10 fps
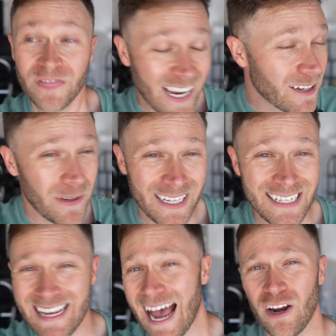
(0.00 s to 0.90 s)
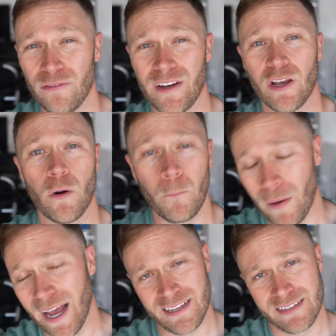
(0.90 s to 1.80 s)
that could be an entire video
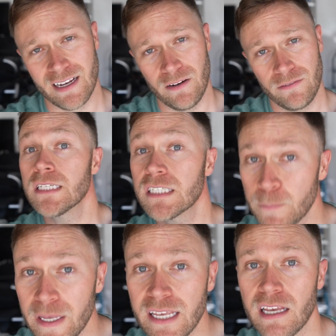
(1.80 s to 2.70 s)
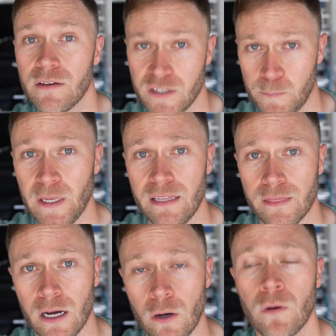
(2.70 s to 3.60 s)
by itself. Speaking of speed
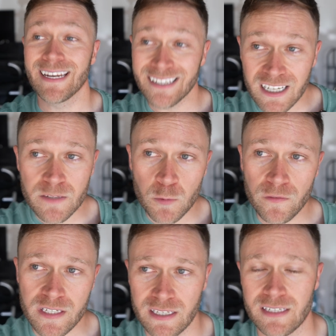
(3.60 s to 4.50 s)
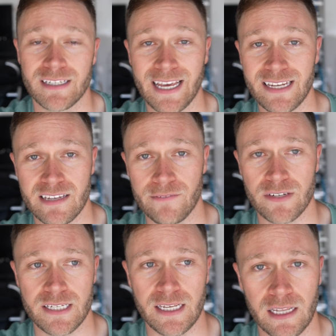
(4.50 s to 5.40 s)
though, that does move us into day
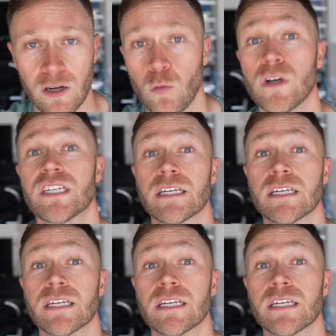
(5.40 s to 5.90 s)
17, which